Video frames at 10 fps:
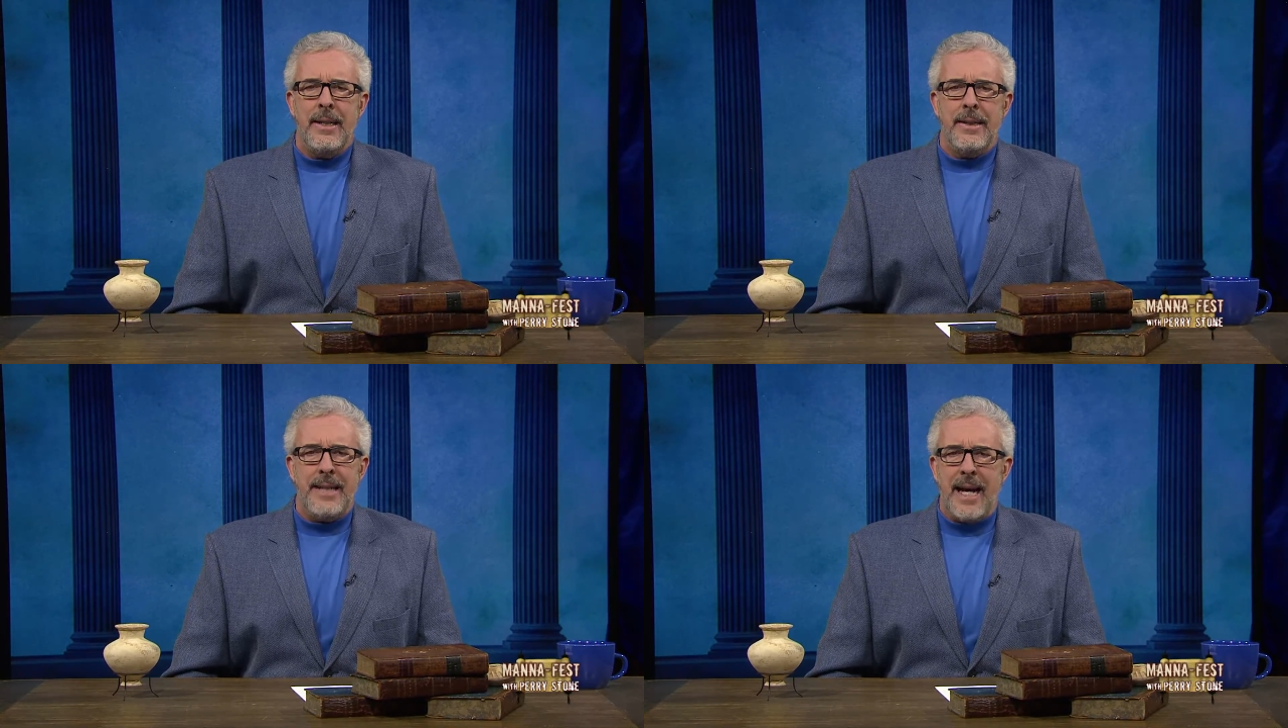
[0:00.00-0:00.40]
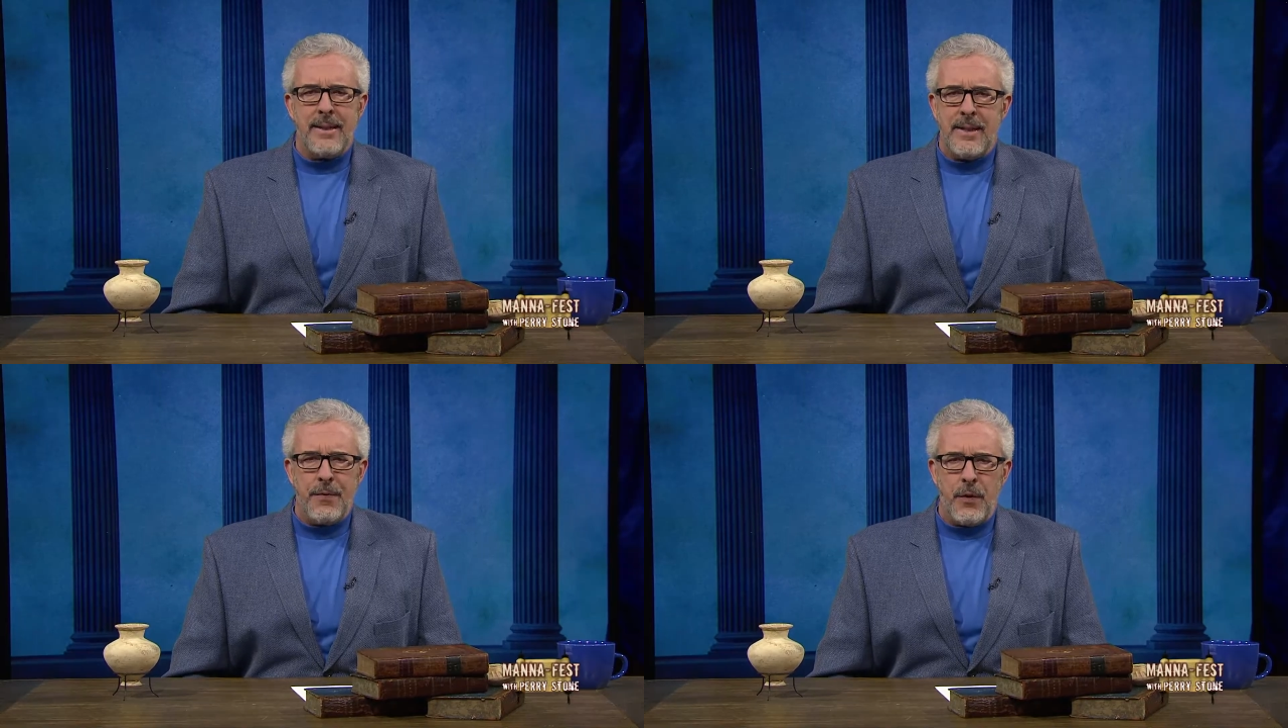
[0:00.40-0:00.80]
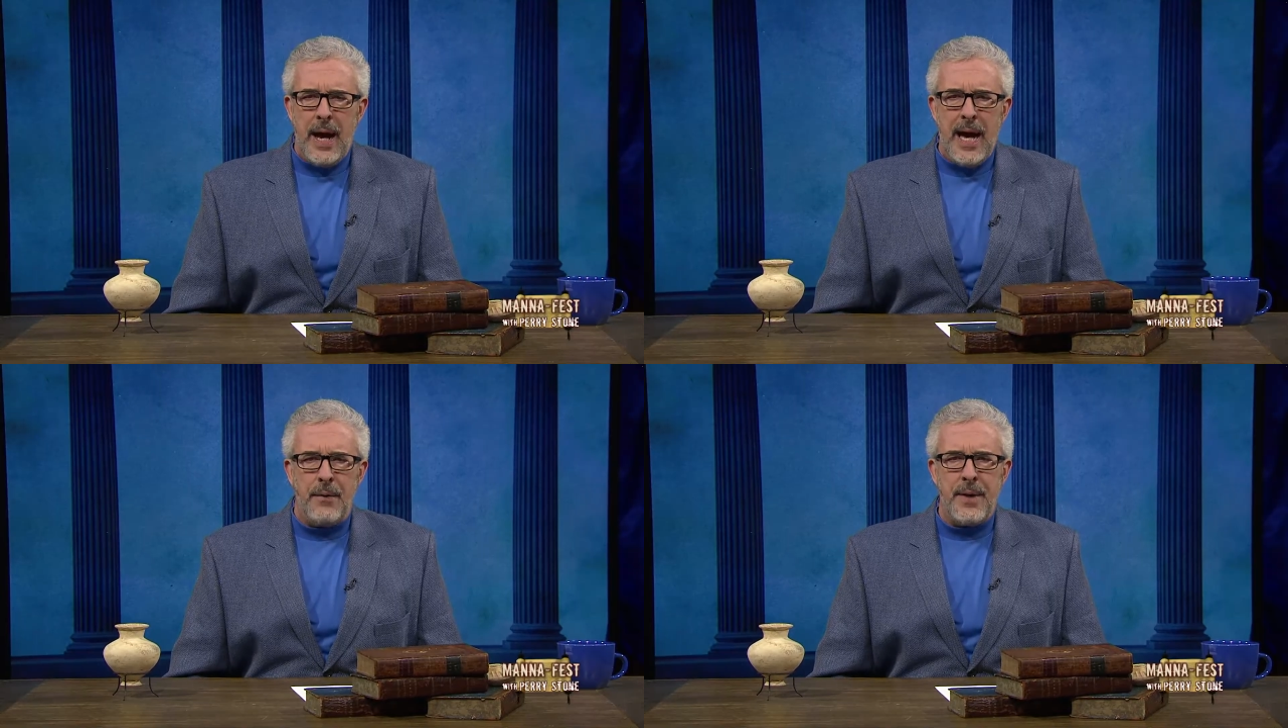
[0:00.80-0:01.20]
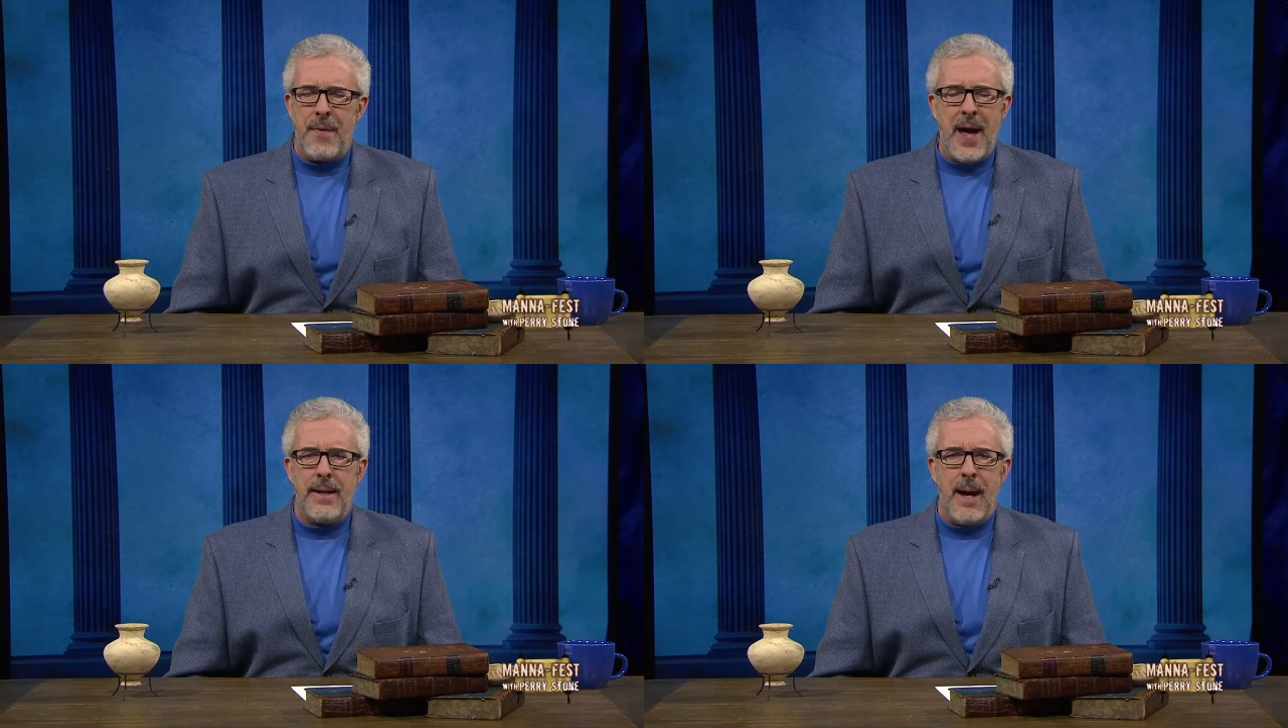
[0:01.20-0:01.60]
destined for hell. Now,
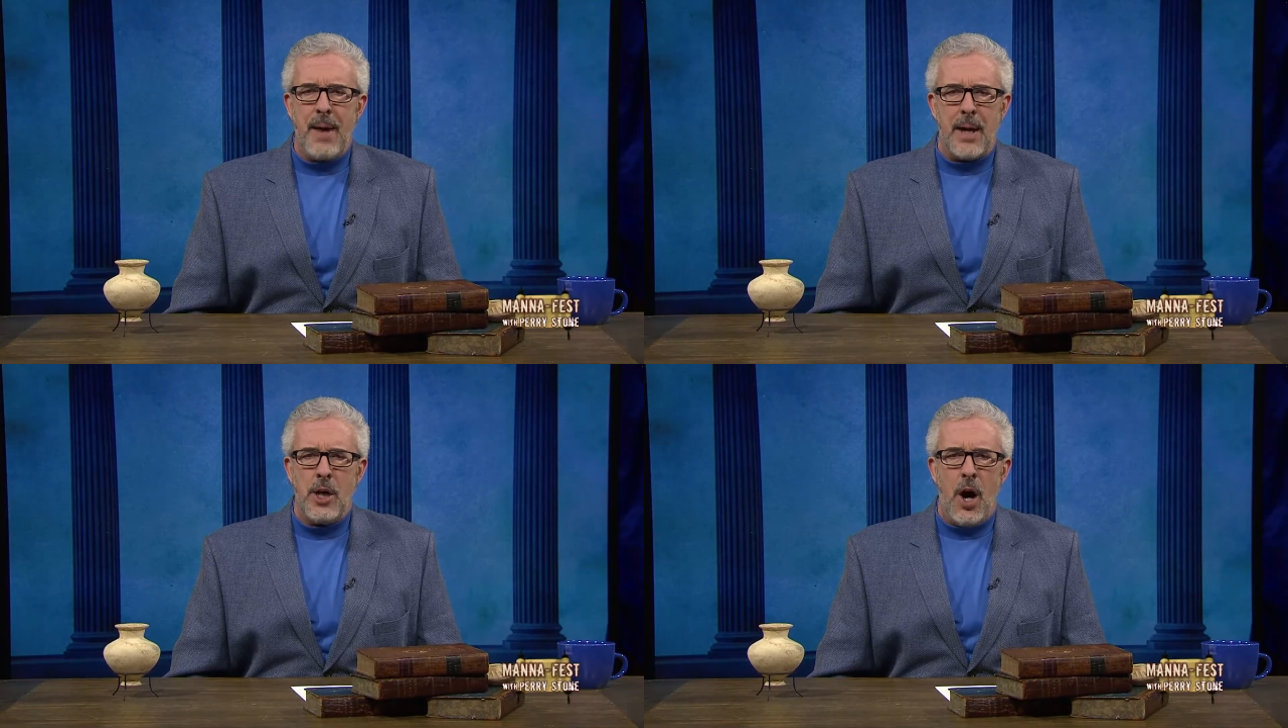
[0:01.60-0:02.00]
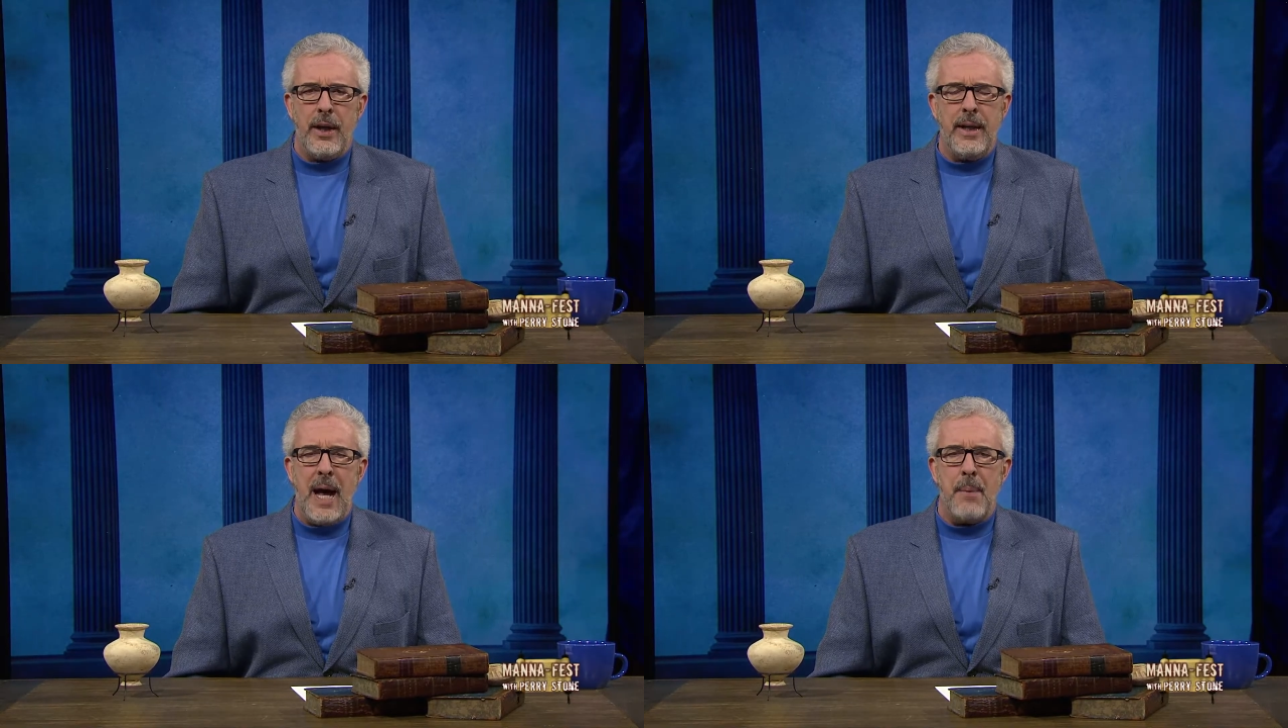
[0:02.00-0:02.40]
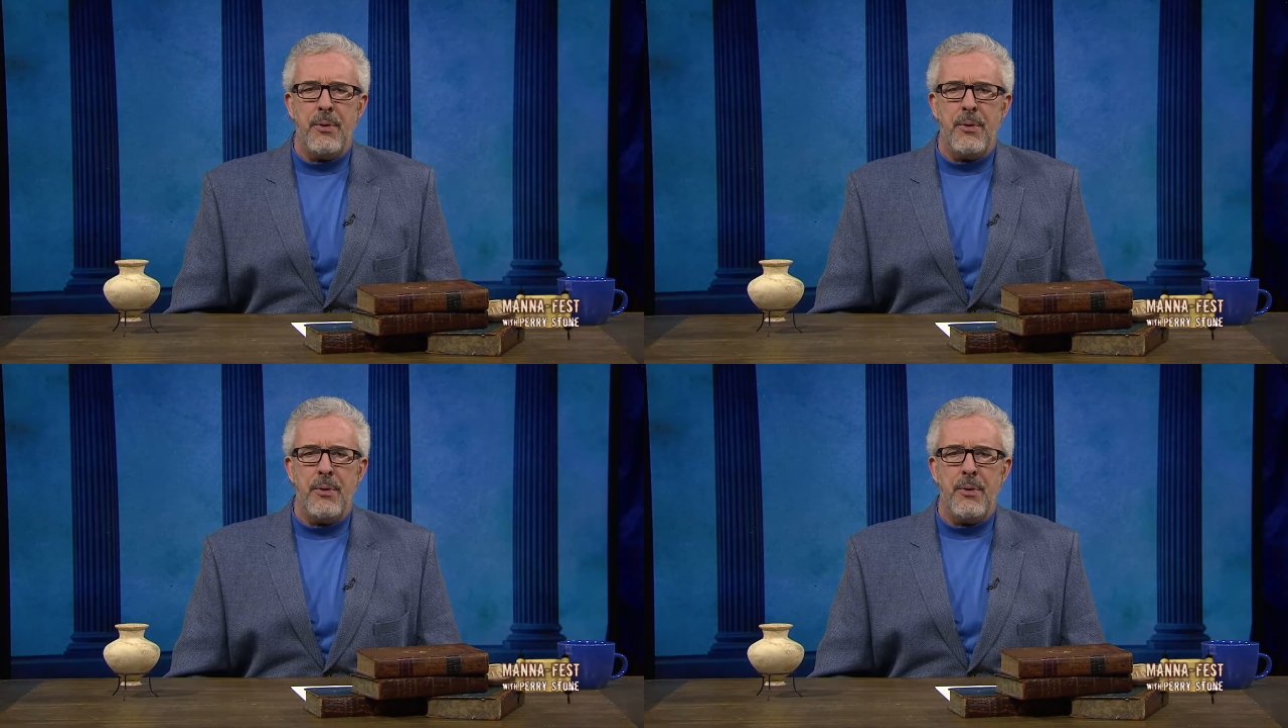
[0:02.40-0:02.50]
that I'm not talking now